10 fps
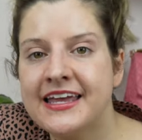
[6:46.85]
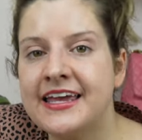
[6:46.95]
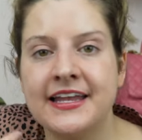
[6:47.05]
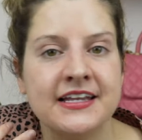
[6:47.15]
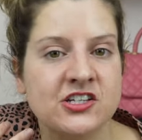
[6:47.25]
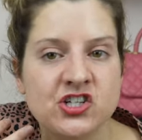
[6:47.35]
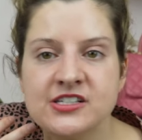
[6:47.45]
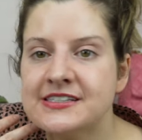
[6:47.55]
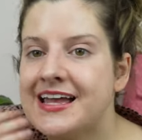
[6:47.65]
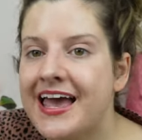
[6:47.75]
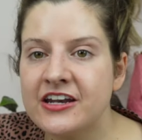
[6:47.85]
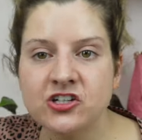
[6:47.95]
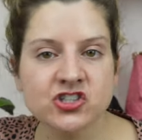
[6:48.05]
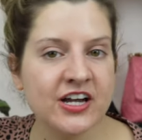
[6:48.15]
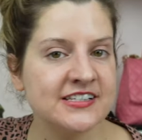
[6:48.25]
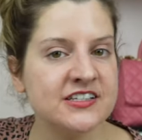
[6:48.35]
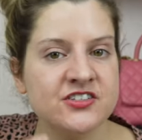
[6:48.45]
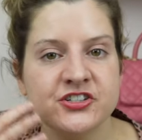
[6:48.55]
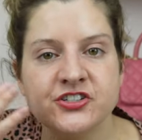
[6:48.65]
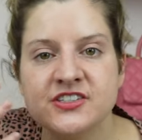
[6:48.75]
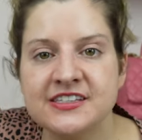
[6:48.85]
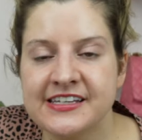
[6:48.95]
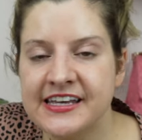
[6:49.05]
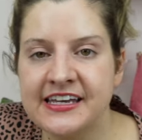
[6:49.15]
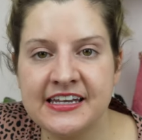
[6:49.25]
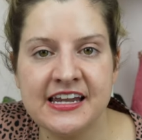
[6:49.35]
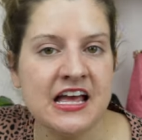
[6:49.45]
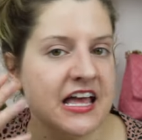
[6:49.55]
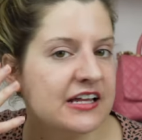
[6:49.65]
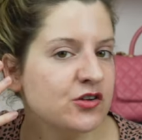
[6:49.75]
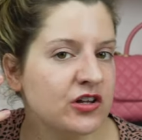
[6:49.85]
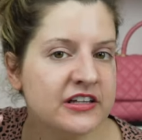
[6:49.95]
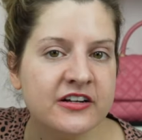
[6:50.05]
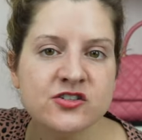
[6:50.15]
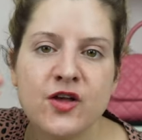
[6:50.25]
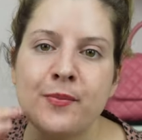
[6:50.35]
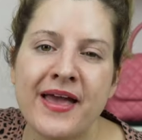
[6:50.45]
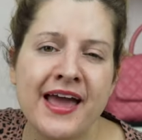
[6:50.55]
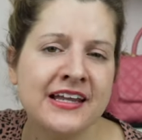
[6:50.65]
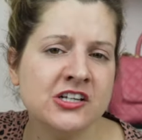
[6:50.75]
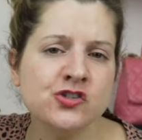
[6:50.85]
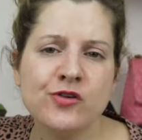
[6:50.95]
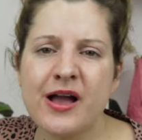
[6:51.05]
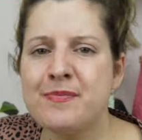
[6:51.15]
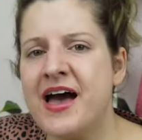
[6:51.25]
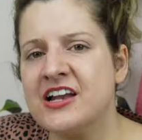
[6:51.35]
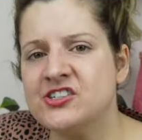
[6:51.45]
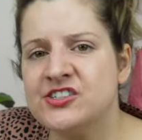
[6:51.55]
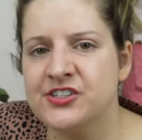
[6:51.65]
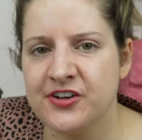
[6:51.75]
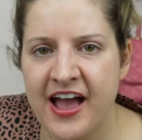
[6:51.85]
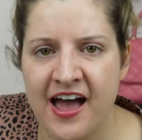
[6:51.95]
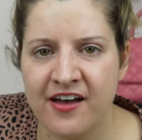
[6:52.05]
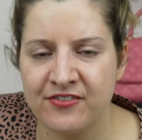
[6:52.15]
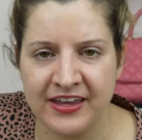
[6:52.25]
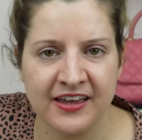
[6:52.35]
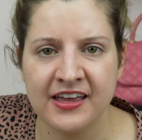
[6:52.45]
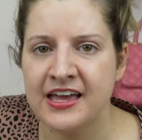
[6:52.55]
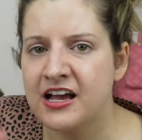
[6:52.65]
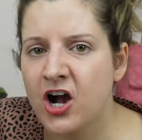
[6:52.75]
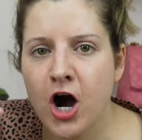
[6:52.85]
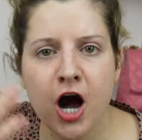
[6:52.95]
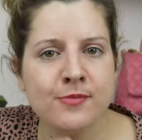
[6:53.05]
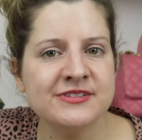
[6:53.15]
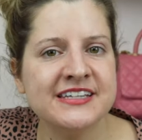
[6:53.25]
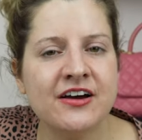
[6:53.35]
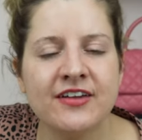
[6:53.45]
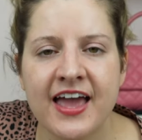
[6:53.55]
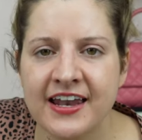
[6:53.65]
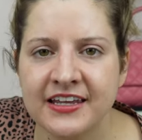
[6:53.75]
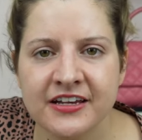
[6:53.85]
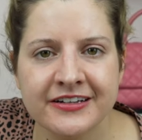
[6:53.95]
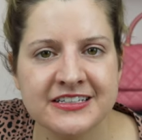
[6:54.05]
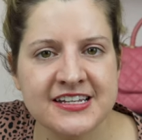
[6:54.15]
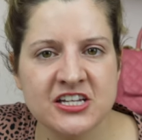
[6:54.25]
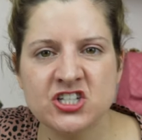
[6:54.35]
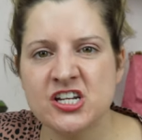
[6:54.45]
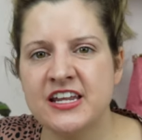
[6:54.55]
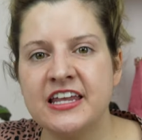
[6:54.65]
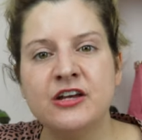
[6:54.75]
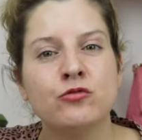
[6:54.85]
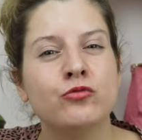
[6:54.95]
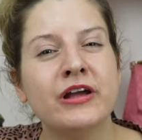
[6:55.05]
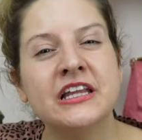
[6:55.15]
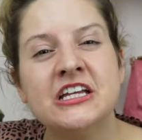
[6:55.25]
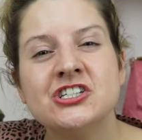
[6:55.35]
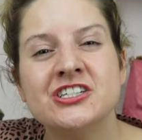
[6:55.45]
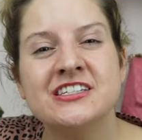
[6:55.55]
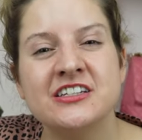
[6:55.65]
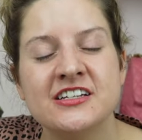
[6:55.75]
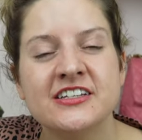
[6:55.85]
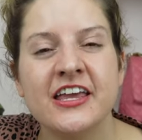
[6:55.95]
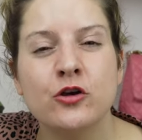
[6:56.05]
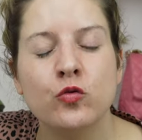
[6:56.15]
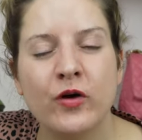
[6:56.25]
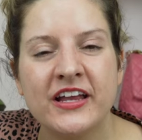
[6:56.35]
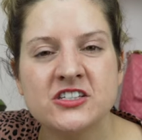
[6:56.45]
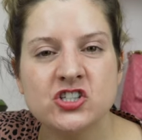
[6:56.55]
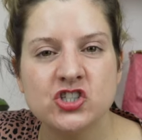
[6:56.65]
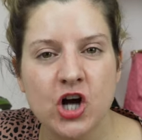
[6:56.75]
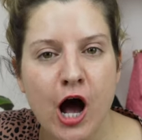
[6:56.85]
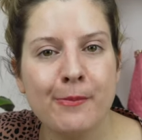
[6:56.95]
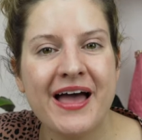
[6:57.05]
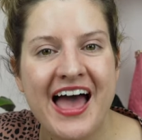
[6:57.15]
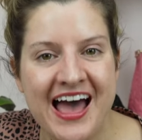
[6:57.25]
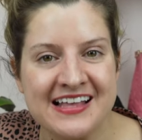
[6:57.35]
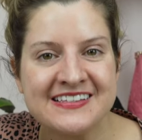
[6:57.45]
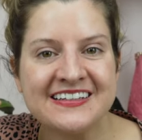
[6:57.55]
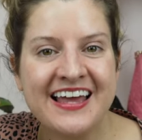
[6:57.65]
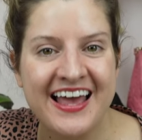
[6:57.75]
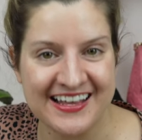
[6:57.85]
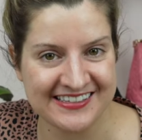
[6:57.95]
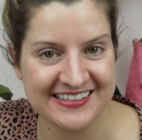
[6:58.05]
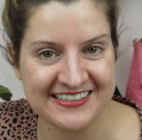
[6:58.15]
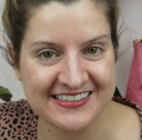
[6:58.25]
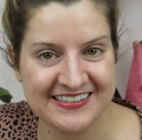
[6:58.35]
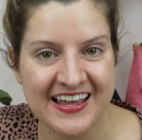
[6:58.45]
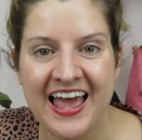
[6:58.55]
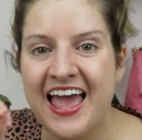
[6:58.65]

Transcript: It just energizes your skin, clears up any dry patches you're having, calms down any irritation, and it really just does a great job as an essence.